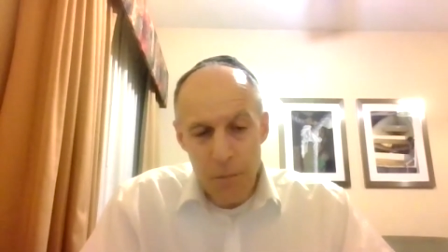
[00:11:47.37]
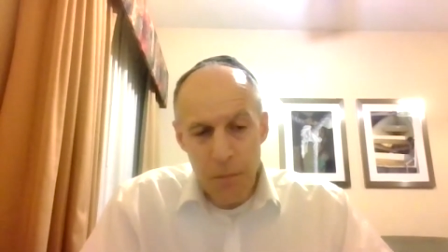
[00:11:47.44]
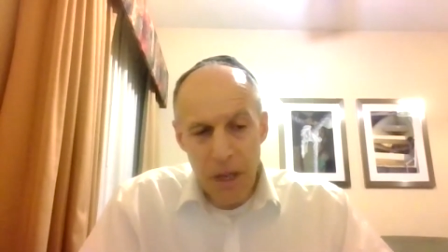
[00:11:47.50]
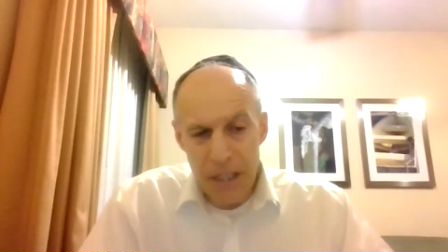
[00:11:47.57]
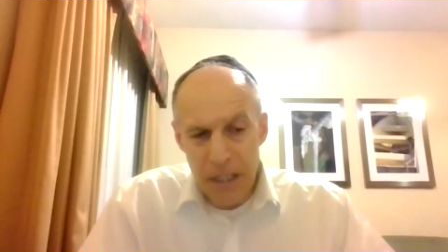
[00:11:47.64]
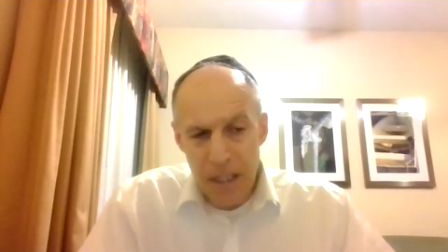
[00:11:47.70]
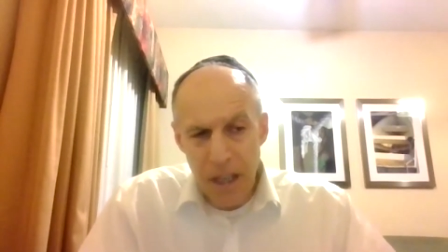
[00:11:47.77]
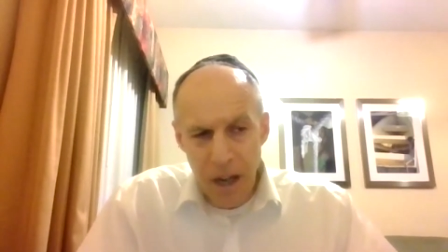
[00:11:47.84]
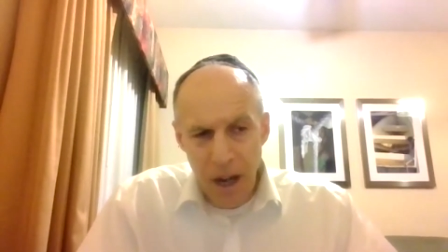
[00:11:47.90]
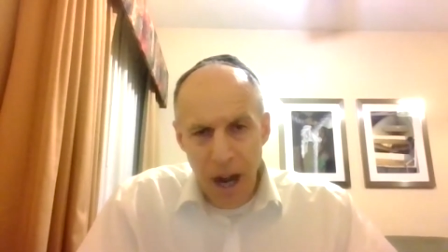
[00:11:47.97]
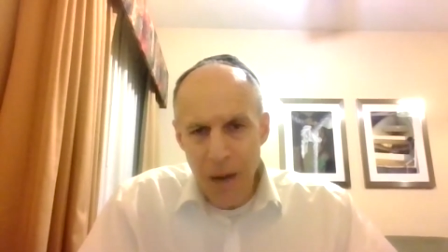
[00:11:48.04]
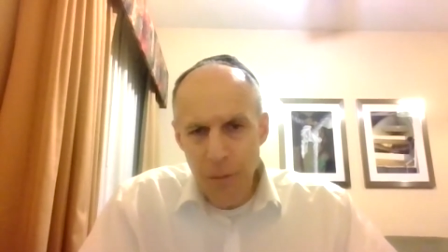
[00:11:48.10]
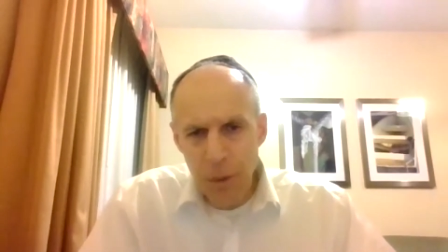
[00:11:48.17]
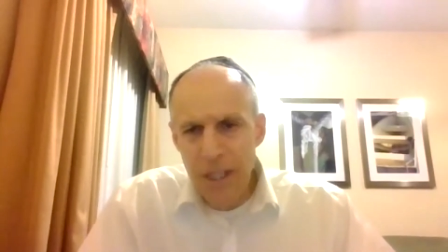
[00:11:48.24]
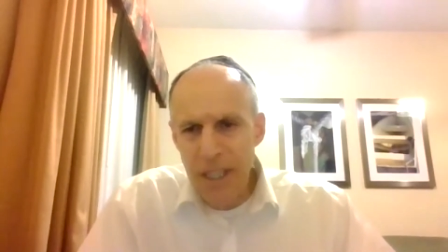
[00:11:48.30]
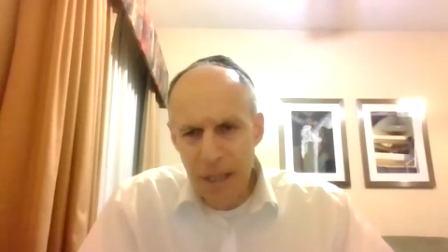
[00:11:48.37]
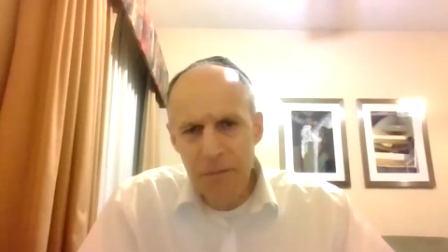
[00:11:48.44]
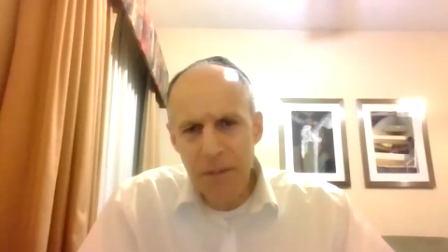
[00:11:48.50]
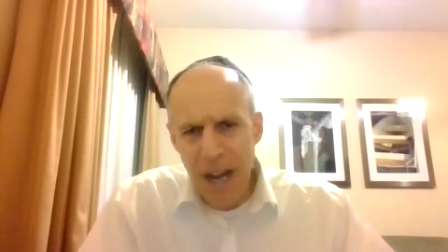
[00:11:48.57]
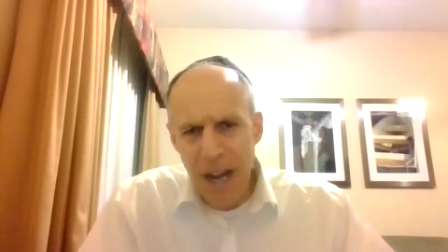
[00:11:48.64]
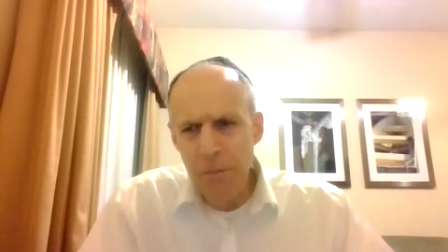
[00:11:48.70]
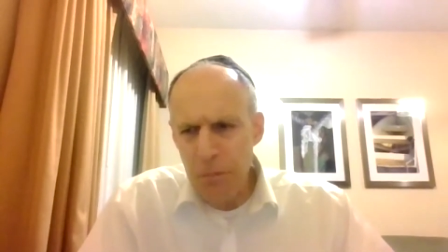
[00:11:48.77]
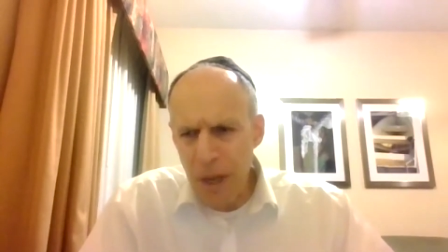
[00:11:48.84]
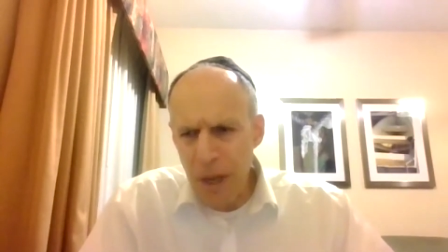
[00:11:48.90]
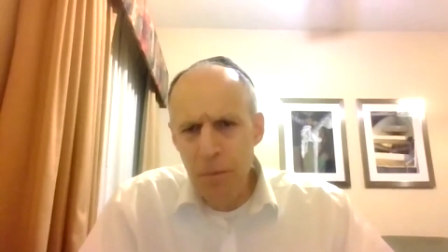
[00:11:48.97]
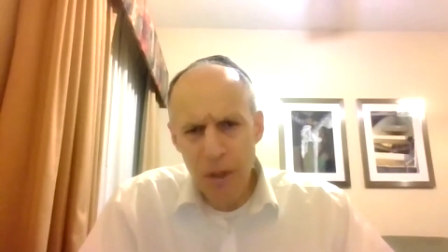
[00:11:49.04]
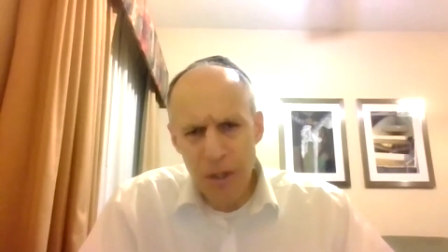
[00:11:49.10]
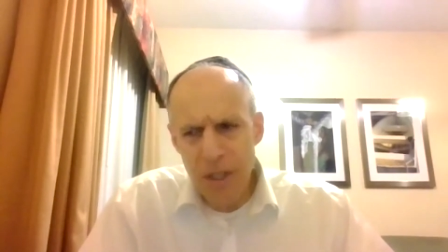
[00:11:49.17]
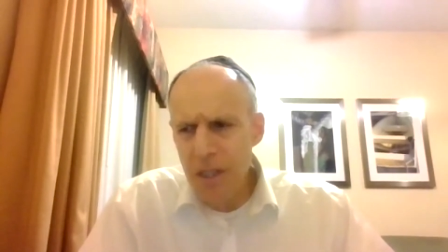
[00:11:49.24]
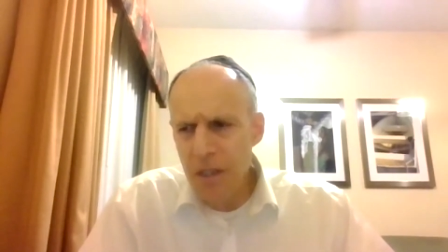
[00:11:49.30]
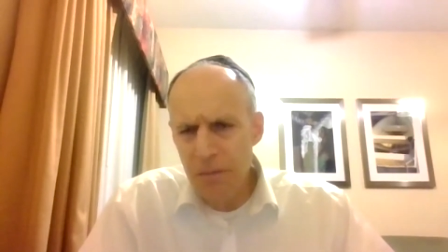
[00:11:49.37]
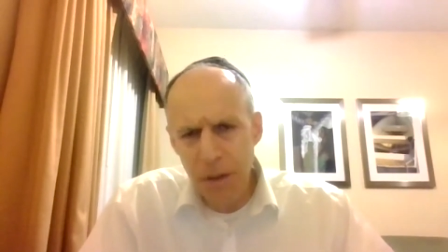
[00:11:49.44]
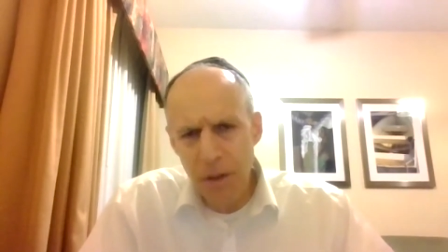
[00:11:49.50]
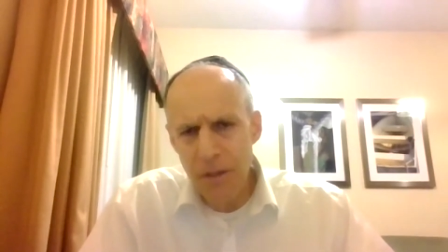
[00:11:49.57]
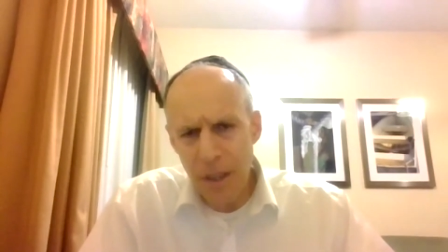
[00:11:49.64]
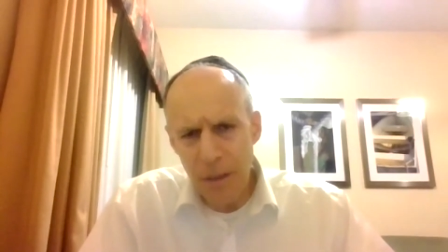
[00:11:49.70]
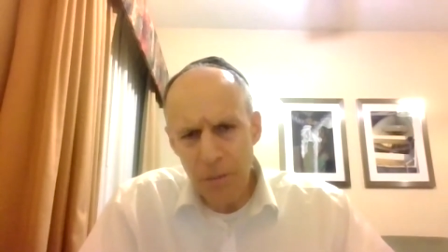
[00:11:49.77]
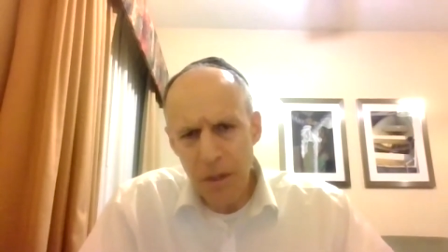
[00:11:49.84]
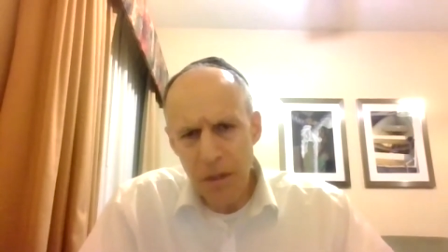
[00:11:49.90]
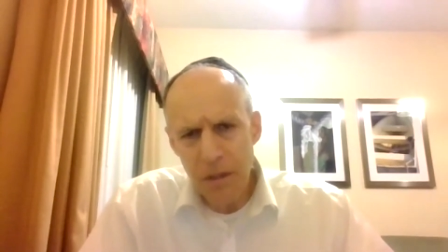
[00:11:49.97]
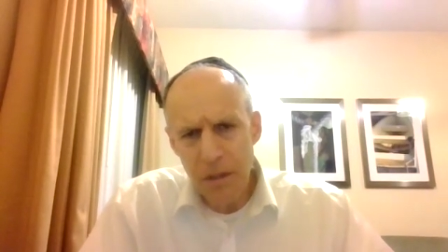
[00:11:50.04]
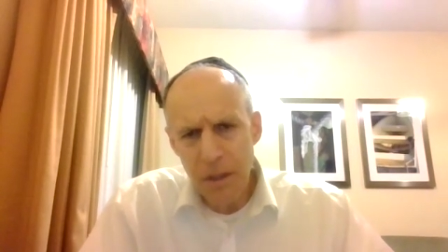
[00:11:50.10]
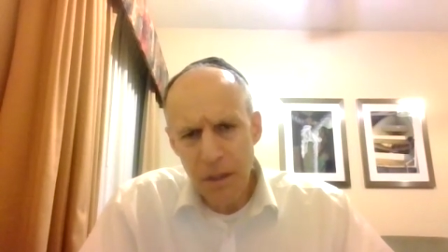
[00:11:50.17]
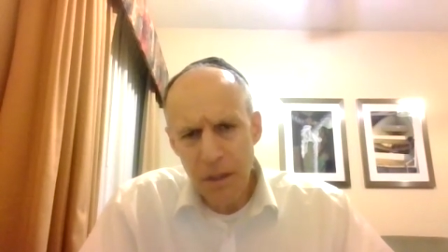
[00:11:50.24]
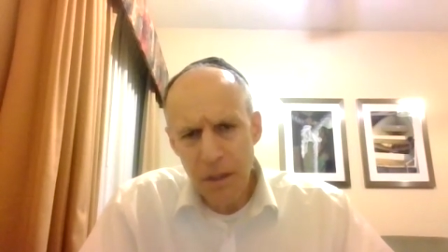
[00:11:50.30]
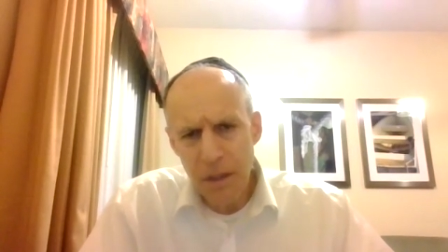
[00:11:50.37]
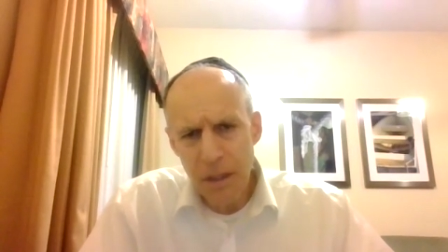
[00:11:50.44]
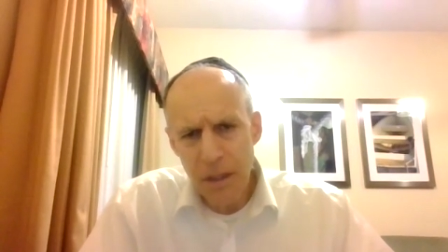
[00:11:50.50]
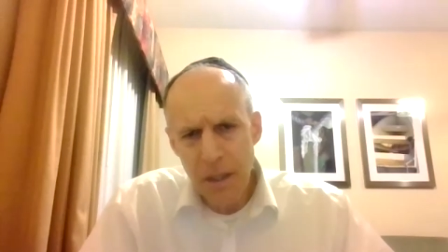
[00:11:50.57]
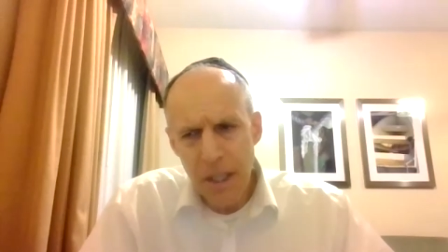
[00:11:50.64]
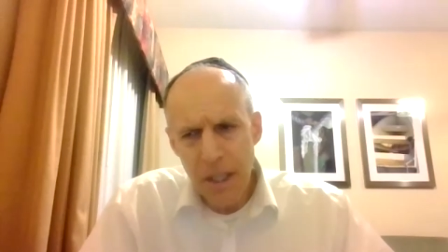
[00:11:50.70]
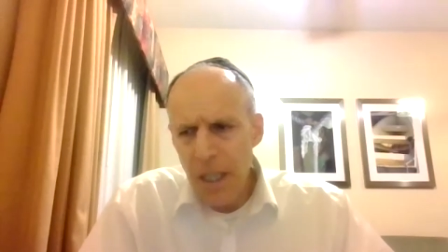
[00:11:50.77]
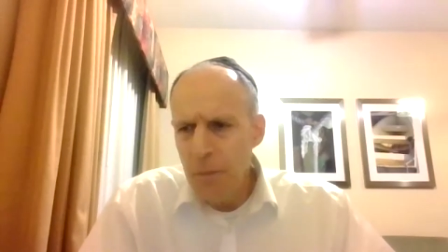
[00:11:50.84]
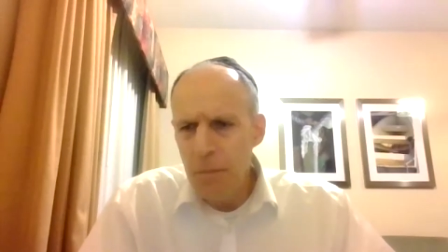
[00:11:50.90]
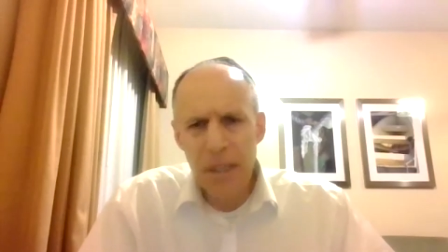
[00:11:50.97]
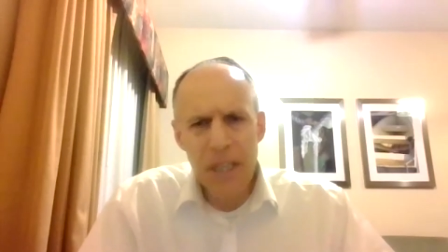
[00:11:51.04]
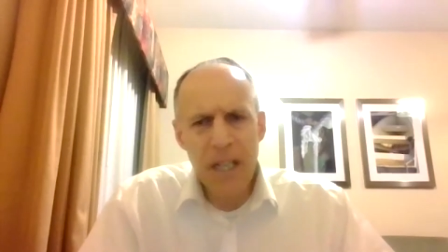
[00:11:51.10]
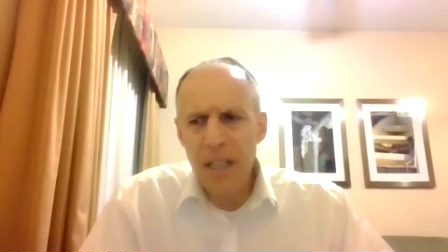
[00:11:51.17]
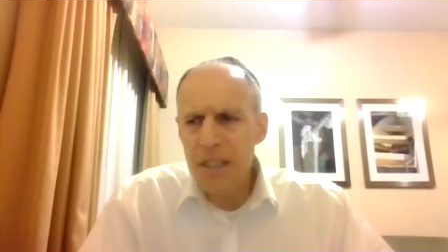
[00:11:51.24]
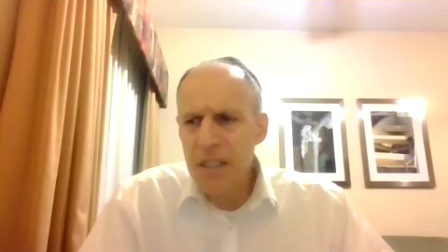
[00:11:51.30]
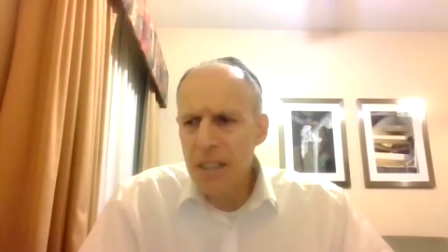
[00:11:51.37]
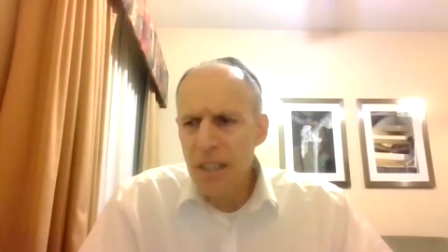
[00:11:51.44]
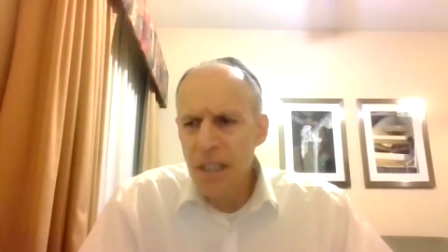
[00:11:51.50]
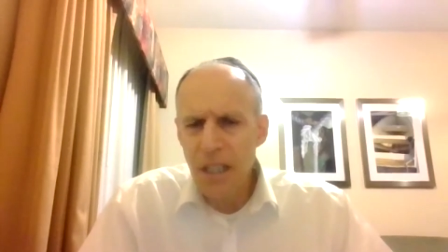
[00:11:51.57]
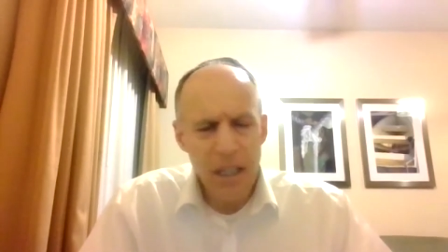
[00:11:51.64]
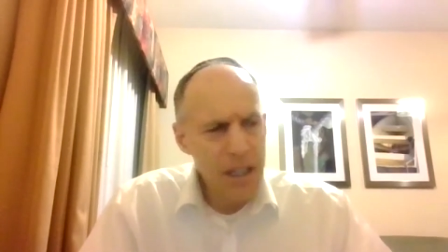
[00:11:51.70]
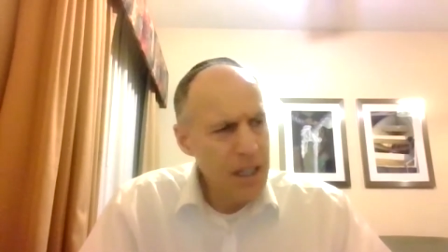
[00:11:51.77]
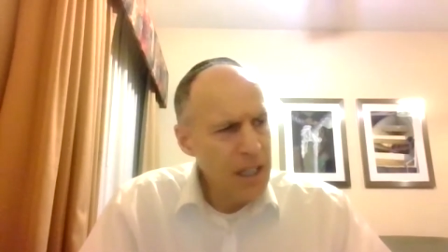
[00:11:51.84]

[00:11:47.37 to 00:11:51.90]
but I would give out my personal phone number because